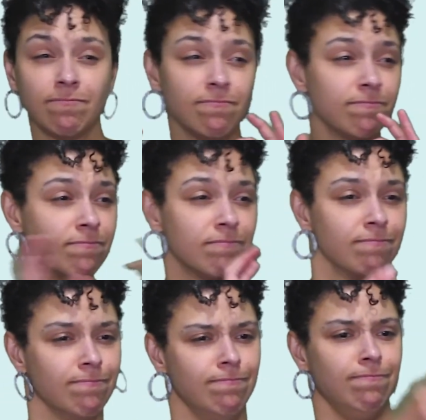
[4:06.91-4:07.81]
When it
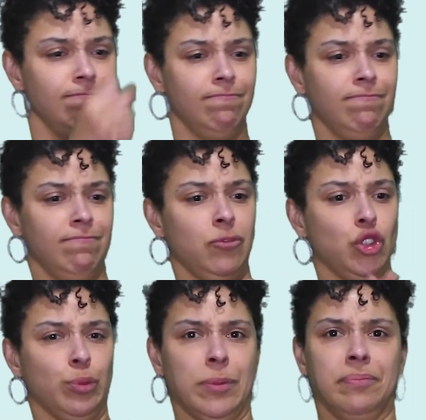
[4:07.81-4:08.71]
comes to
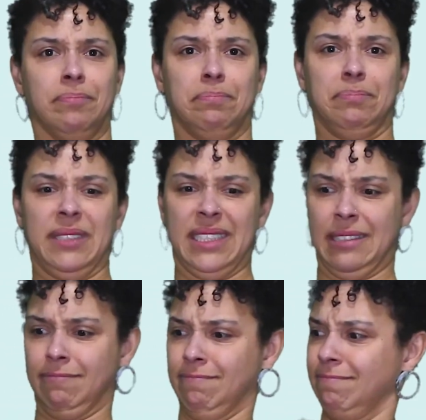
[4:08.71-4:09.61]
hiring an
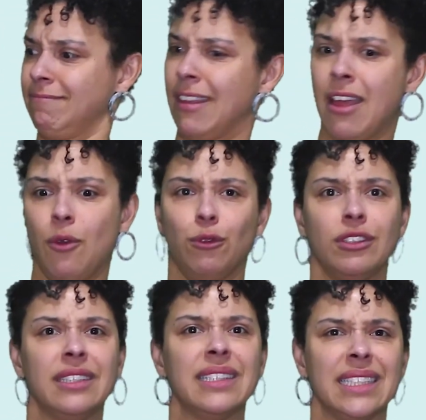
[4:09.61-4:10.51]
interpreter, it's
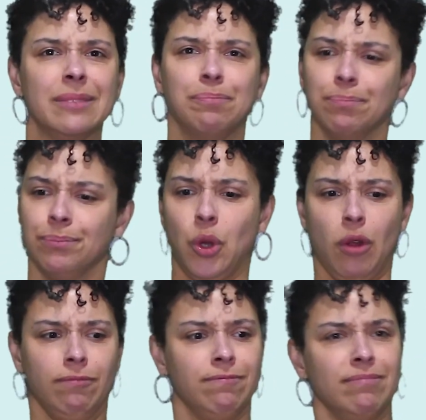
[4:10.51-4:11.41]
critical to have the
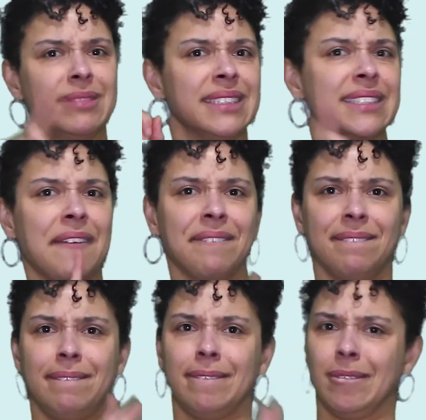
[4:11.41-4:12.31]
deaf person
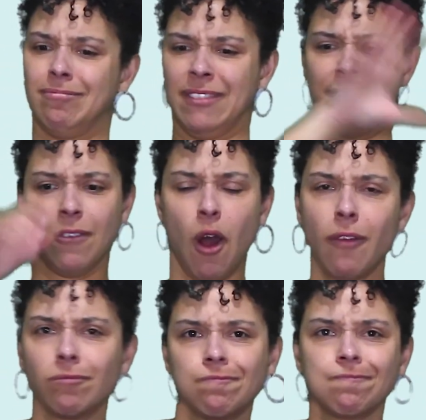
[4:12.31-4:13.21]
involved in that
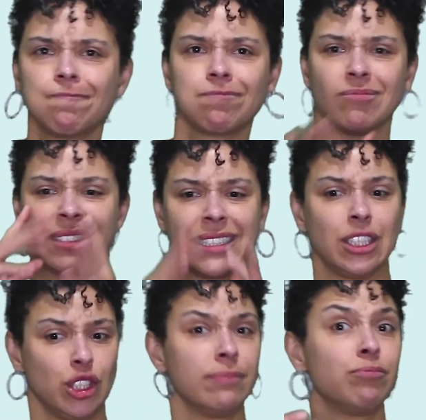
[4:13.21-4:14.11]
decision-making
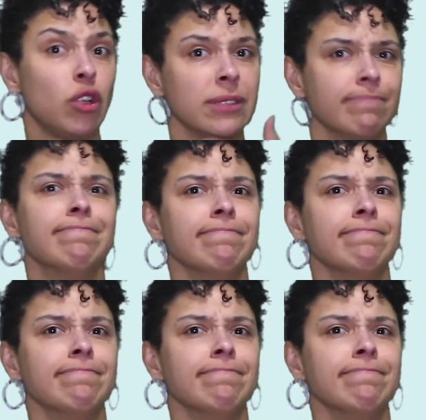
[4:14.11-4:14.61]
process.